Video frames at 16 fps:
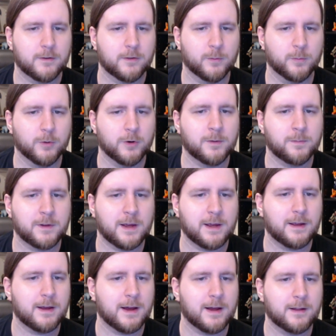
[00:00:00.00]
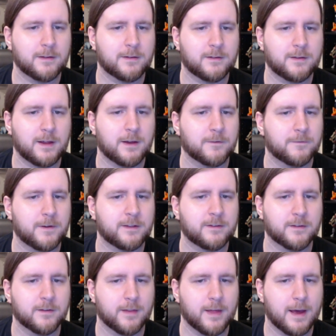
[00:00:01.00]
The more uptight gods take
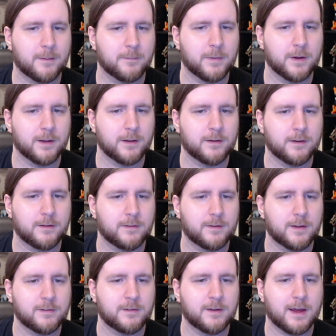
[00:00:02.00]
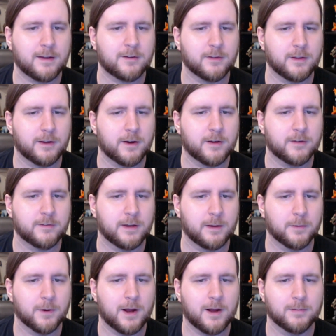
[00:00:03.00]
offense to that, but it doesn't actually cause any
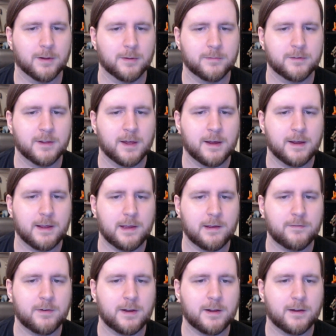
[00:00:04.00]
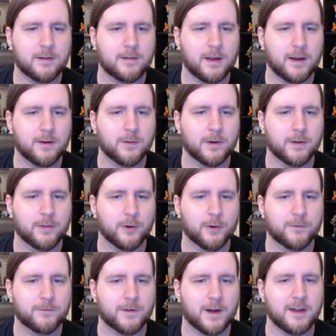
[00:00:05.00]
problems. Even in Atera, there
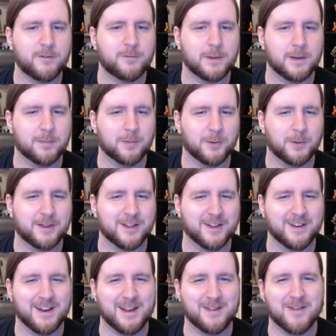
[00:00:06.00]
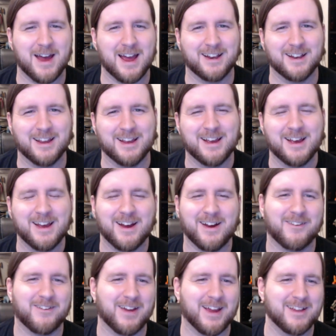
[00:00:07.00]
are five people with the name Agni.
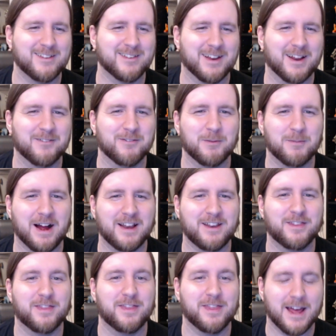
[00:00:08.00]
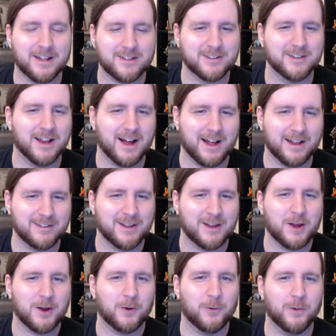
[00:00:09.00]
Okay, so never mind. That's not
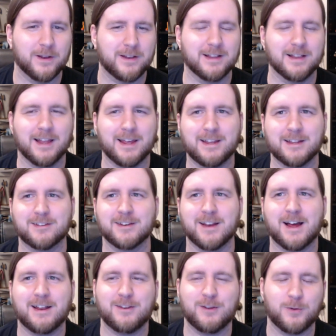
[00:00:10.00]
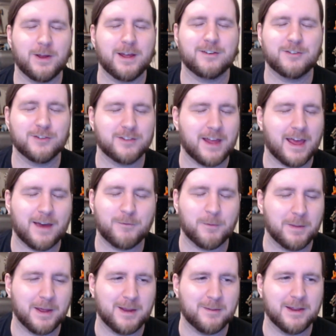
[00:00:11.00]
what, like, it's not, you can't just have a
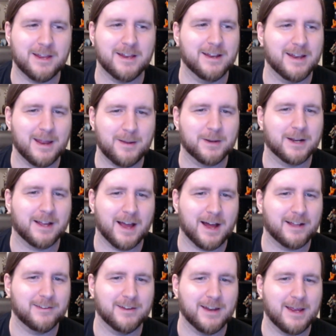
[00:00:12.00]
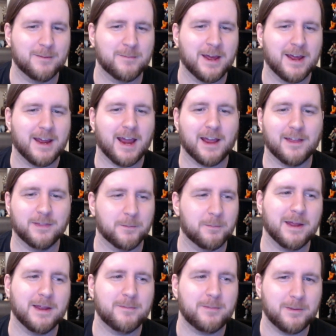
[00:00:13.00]
baby, name it a god's name, and the
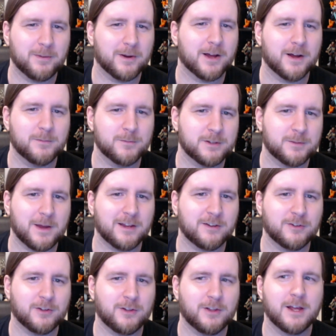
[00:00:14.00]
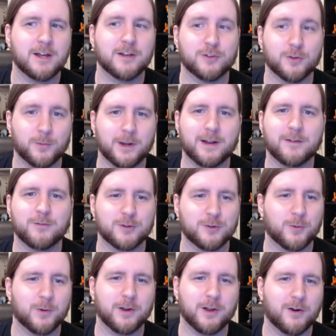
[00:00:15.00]
baby becomes special. So whatever's
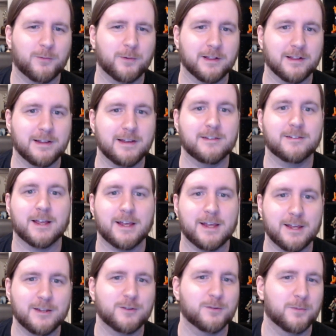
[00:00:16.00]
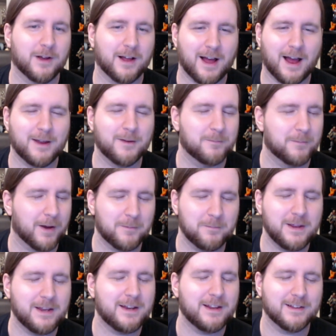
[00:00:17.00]
going on with Leez is, I'm
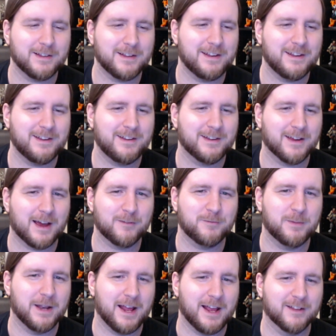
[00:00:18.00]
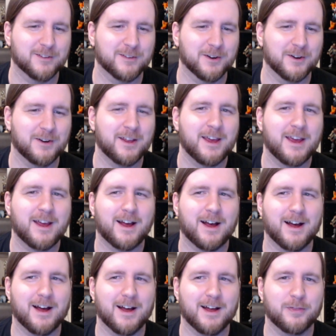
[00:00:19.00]
immediately, I've been answered.
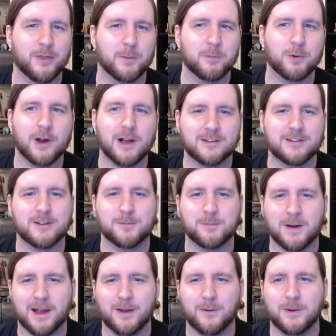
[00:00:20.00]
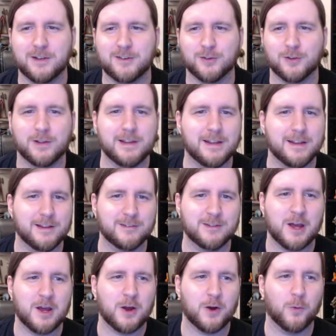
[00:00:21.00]
Uh, the process by which Leez
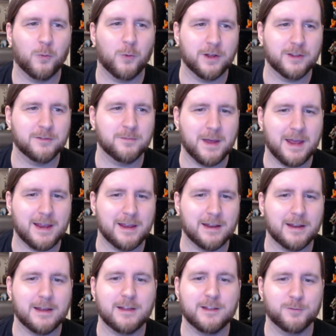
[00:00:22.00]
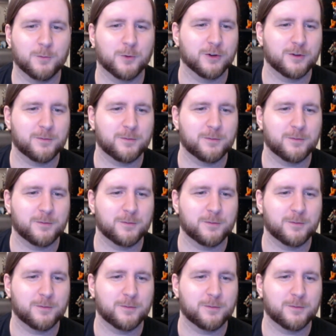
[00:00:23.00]
was made is more